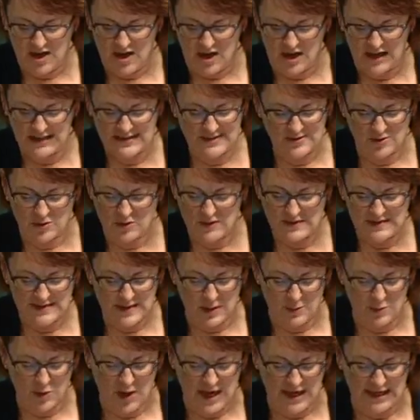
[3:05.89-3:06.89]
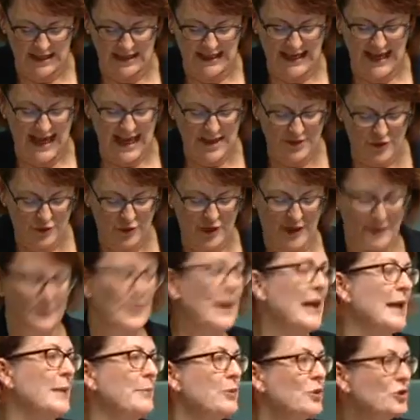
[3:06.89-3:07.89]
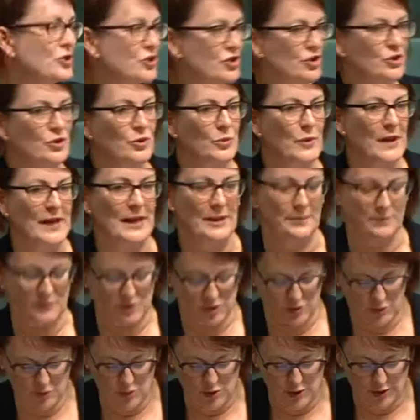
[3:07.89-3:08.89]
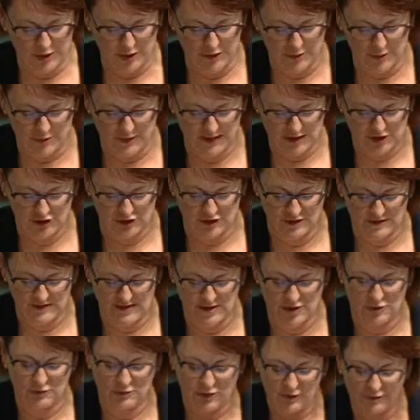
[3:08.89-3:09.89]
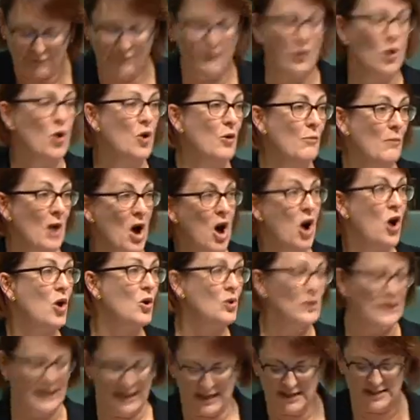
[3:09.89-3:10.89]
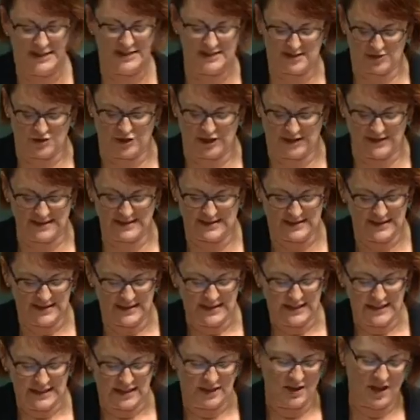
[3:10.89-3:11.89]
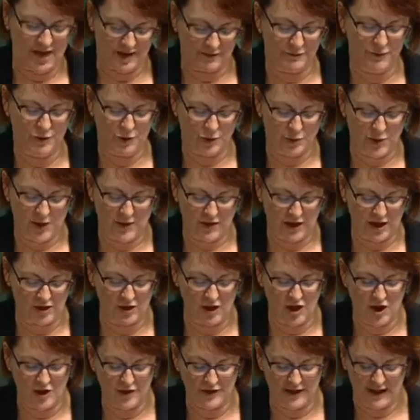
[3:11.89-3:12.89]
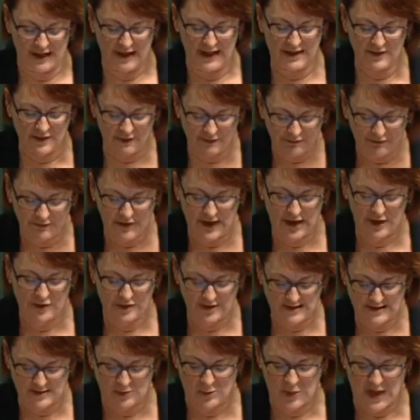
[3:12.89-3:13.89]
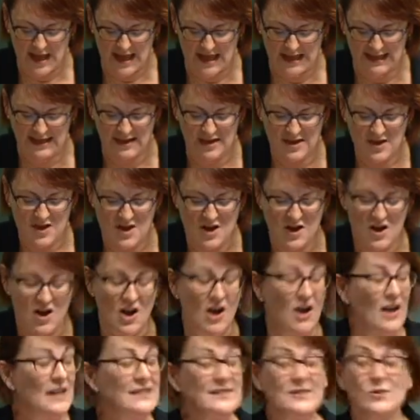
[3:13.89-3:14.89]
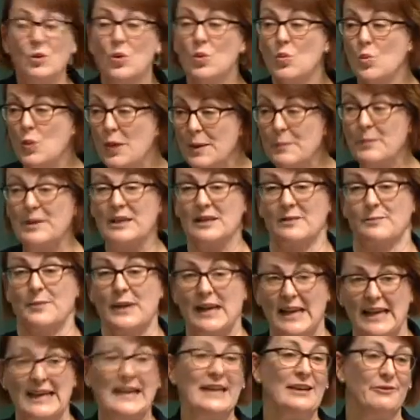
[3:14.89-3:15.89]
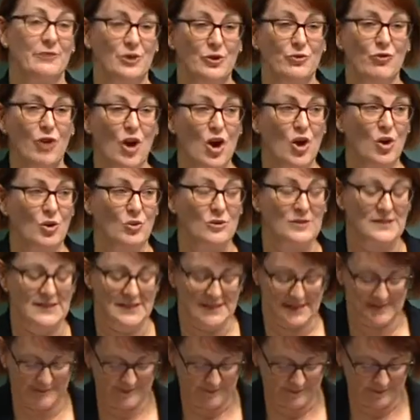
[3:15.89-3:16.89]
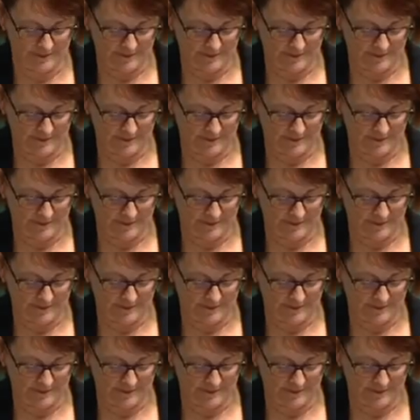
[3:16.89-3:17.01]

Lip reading: I saw someone gathering people to him to work through issues, to reform whole industries like footwear and clothing in the fairest way. I saw women being given roles.